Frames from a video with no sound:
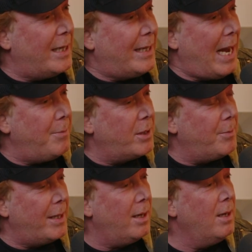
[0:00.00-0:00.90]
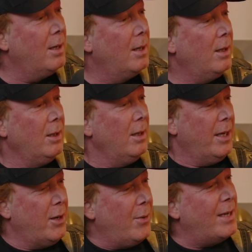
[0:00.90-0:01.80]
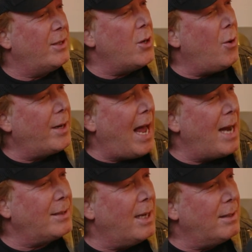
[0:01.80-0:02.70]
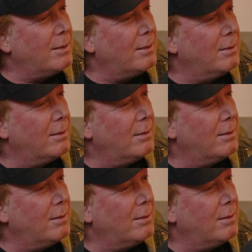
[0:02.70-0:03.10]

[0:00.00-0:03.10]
and he came to me. He has a New York accent.